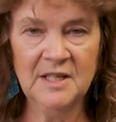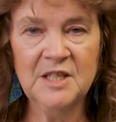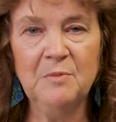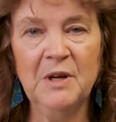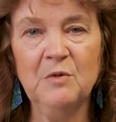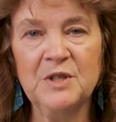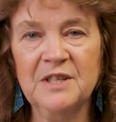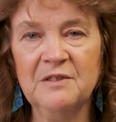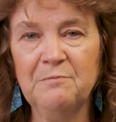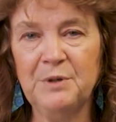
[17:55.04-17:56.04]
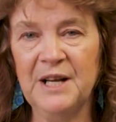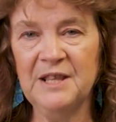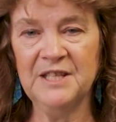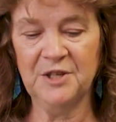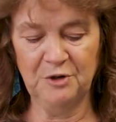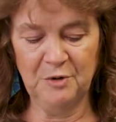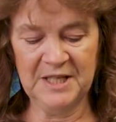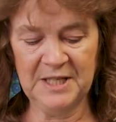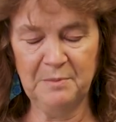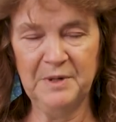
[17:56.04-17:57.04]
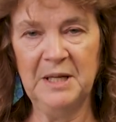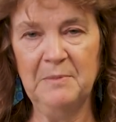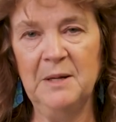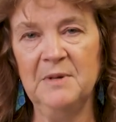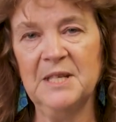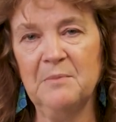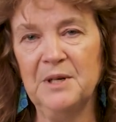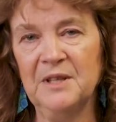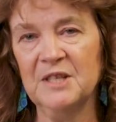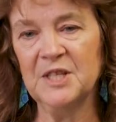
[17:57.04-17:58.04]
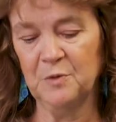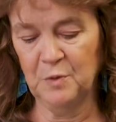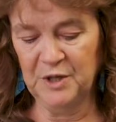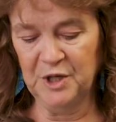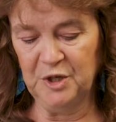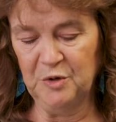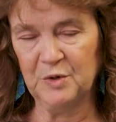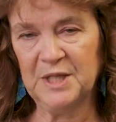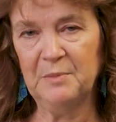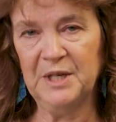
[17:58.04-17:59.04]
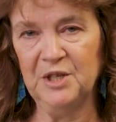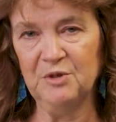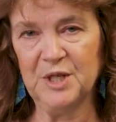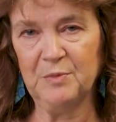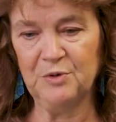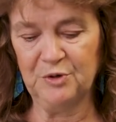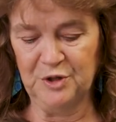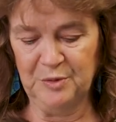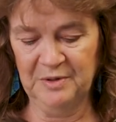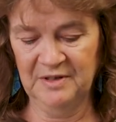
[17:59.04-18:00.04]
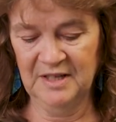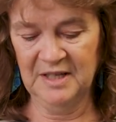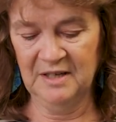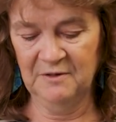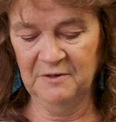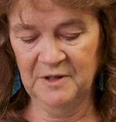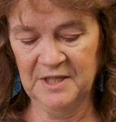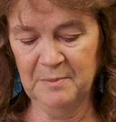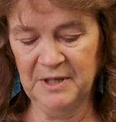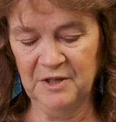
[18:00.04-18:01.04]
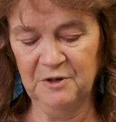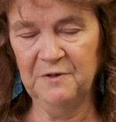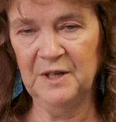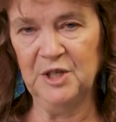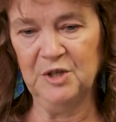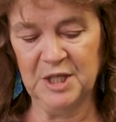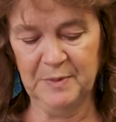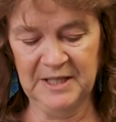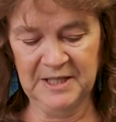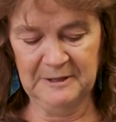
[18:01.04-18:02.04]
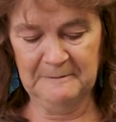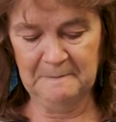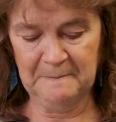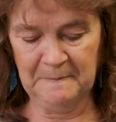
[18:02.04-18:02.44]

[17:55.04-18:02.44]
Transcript: So you may want to pray this through with somebody, maybe somebody that's with you or somebody in your small group, somebody that you feel you can speak to.